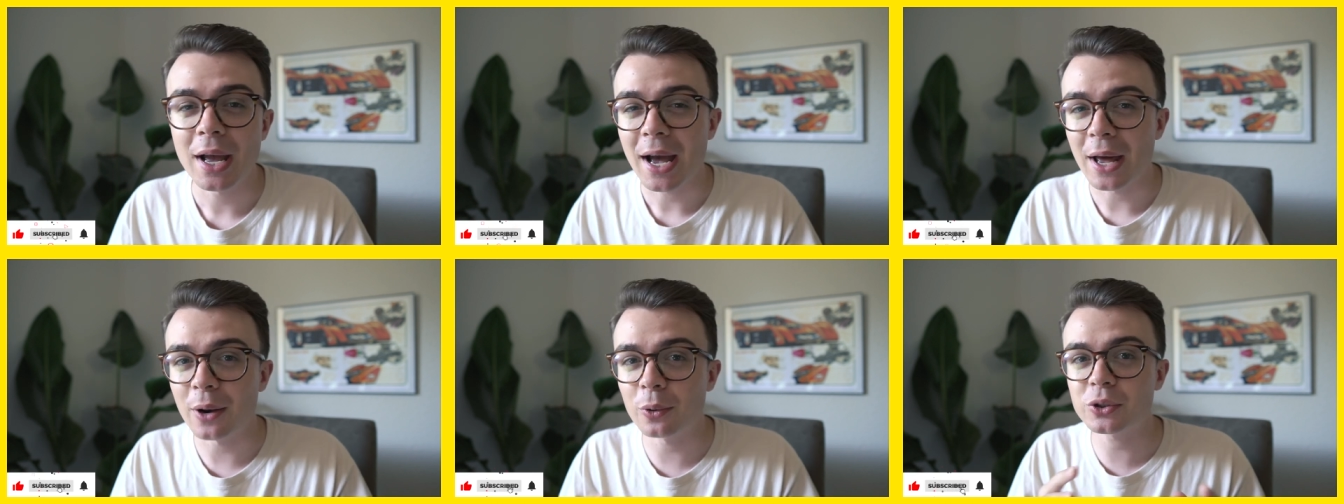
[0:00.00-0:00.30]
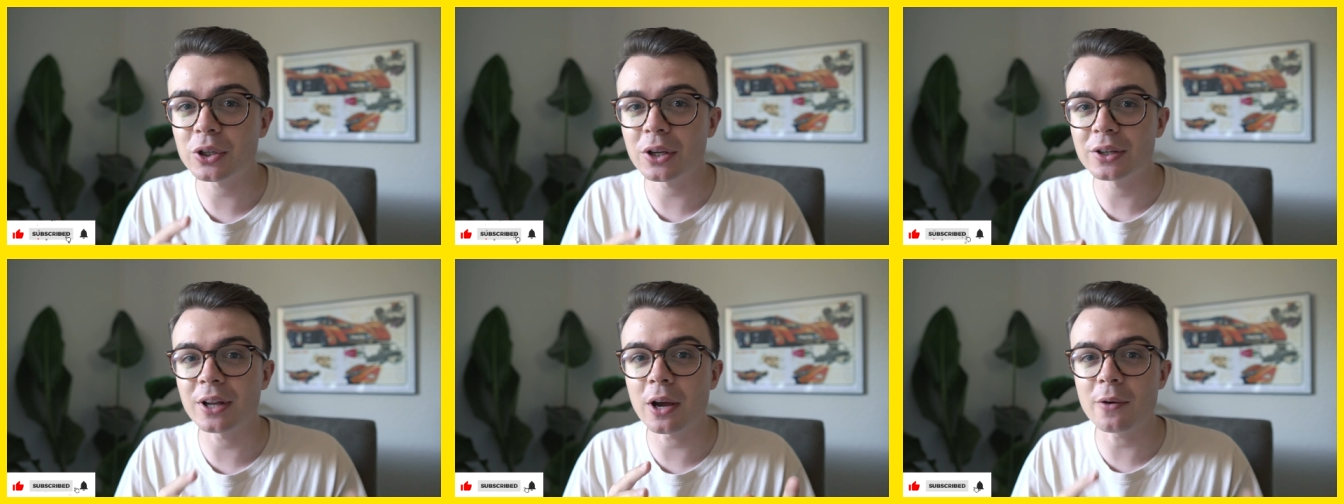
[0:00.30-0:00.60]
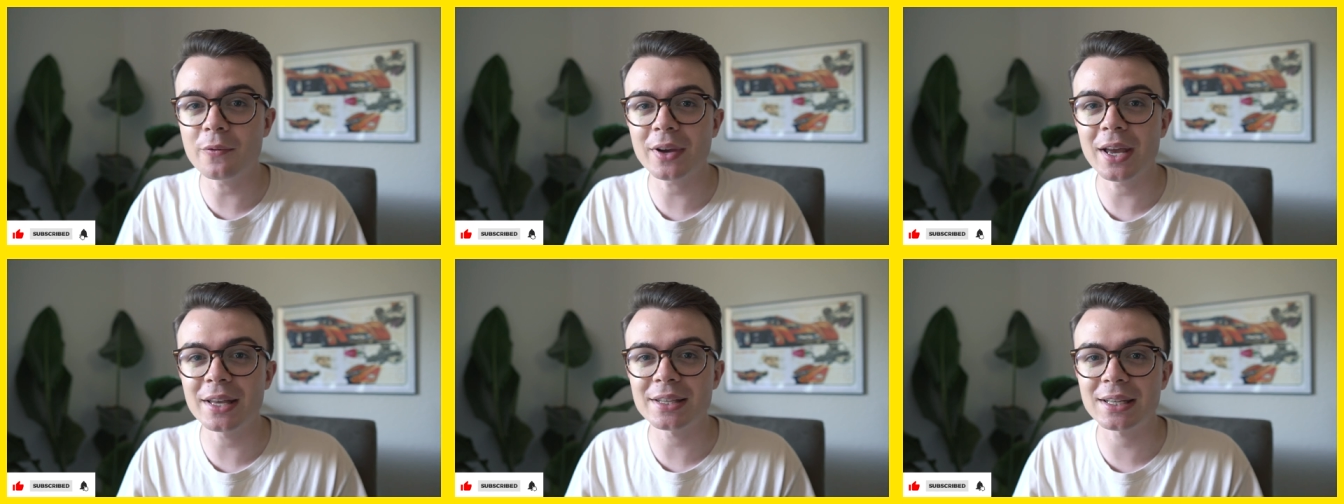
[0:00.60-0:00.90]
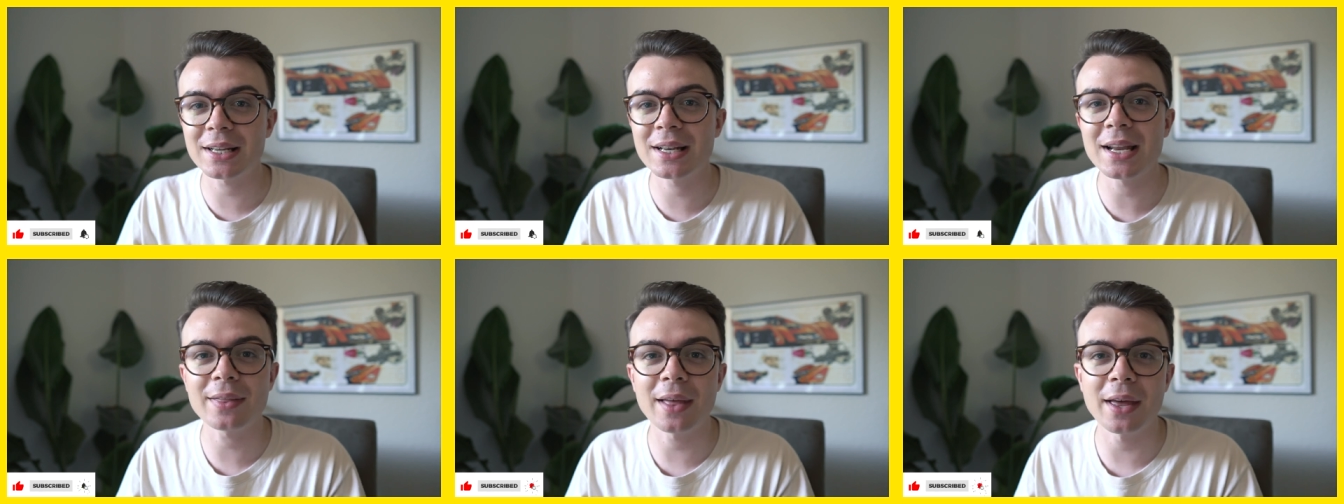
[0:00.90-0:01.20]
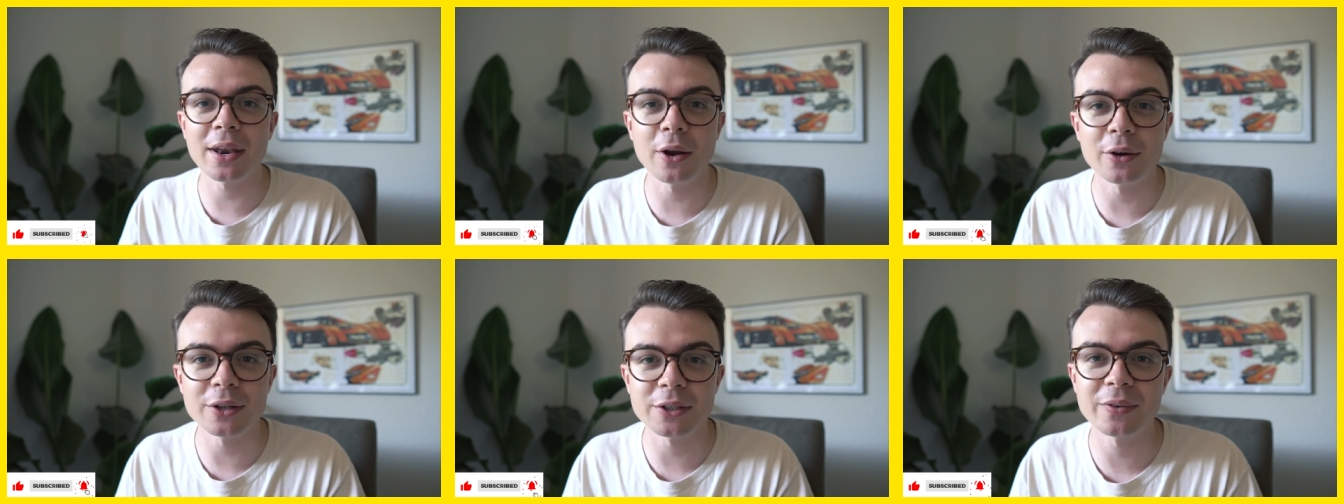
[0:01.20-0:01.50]
And also don't forget to click
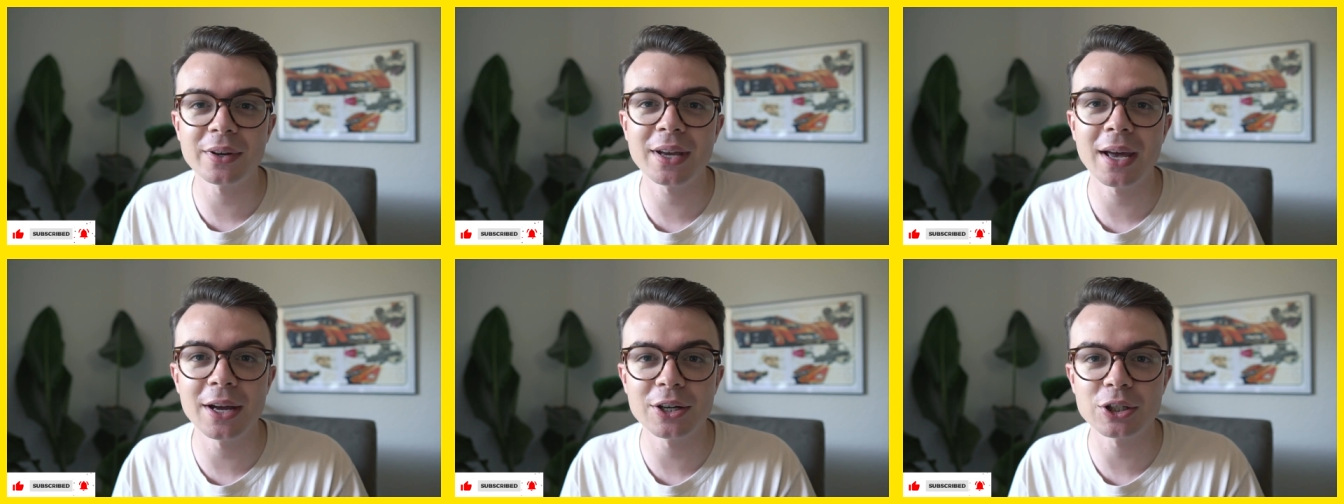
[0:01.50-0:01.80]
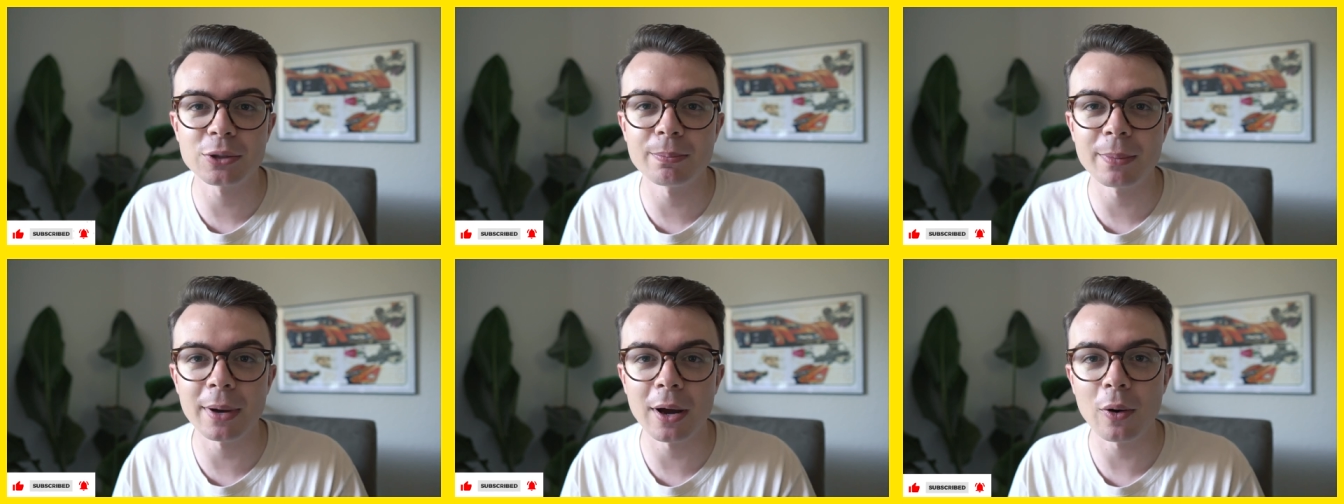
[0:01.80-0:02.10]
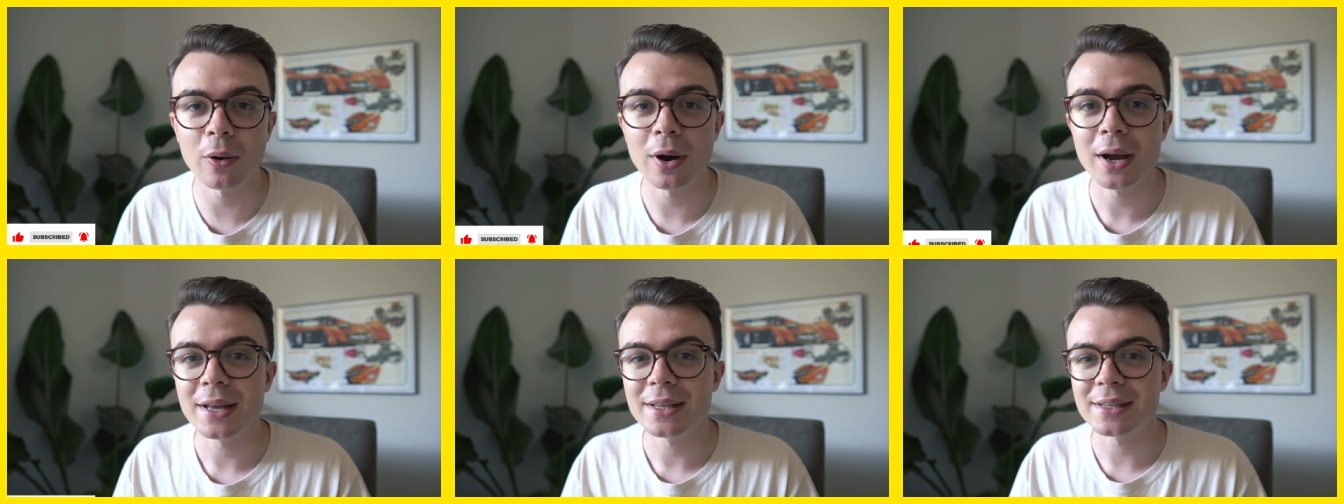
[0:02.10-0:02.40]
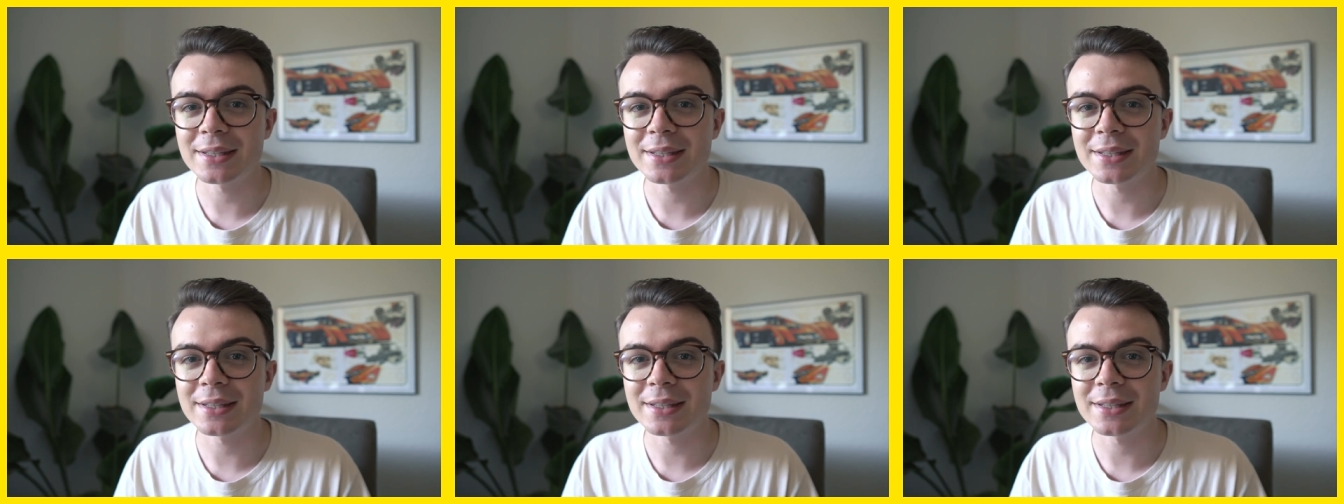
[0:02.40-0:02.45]
that notification bell